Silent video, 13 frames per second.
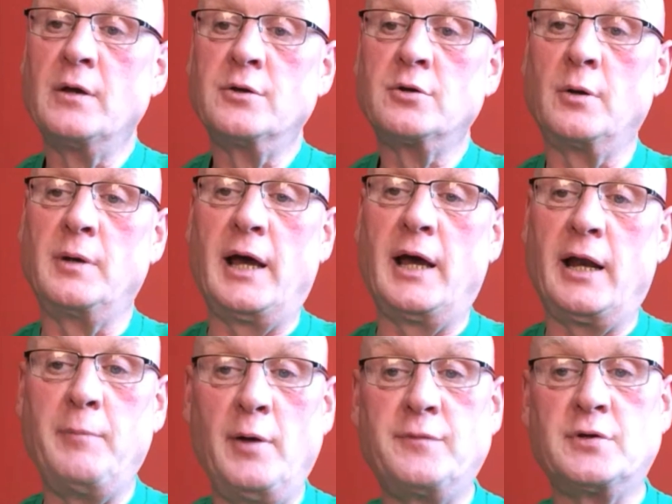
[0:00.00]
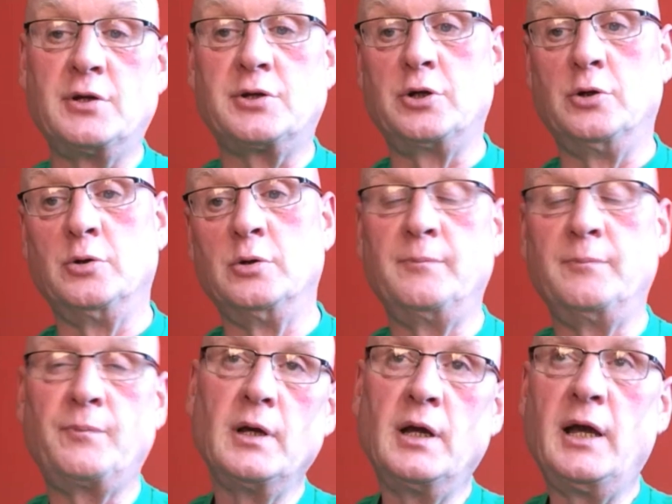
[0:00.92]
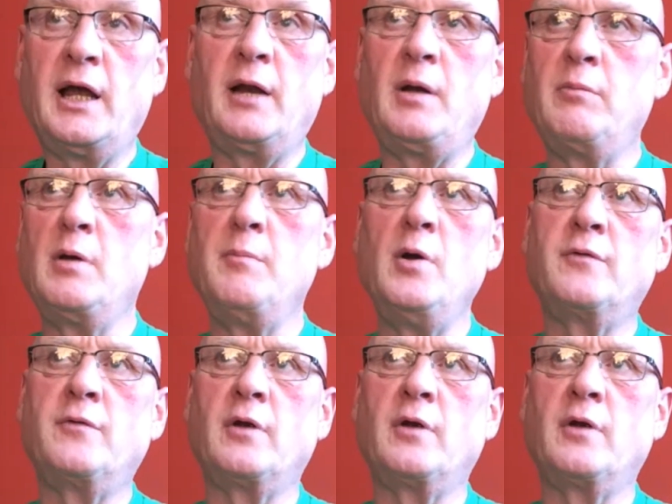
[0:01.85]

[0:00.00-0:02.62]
So yeah, I moved to the school. Anyway, we moved.